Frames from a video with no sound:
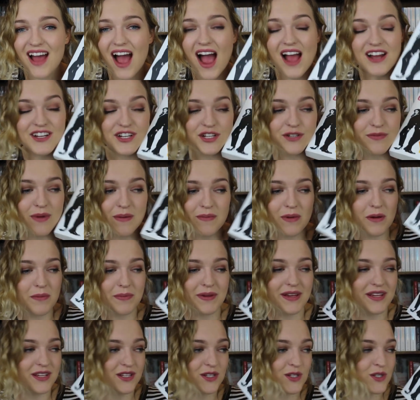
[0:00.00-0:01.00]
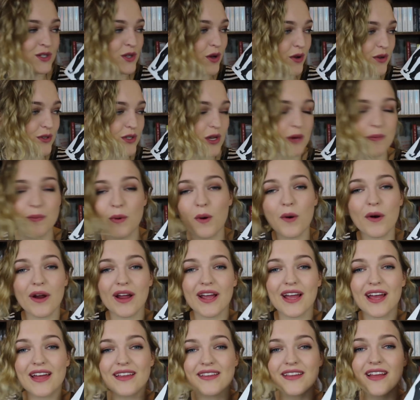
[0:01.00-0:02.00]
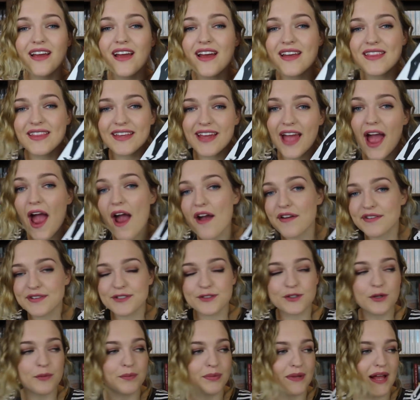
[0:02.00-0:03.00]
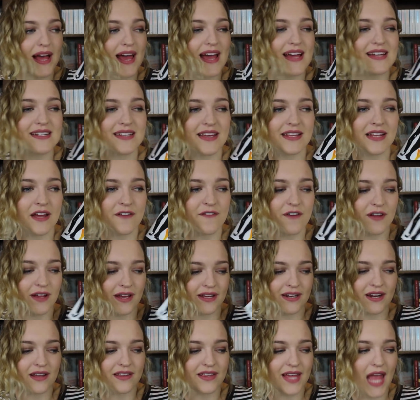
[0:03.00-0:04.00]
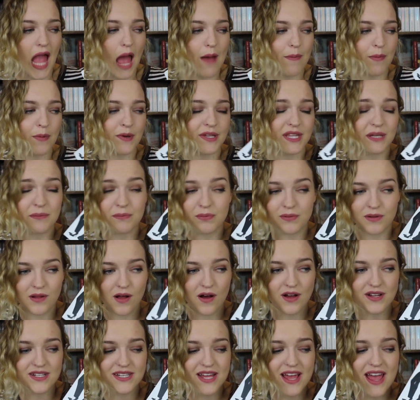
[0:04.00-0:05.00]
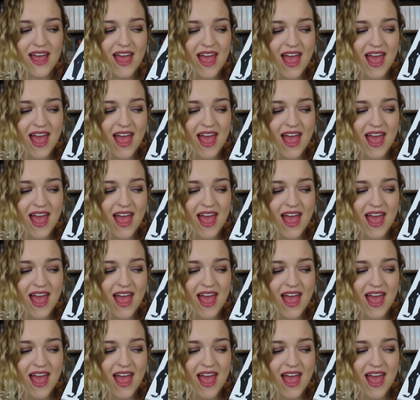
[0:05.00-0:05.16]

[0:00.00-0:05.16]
I just remember it being so, so boring, and the characters are bland, and I felt like nothing happened with the plot,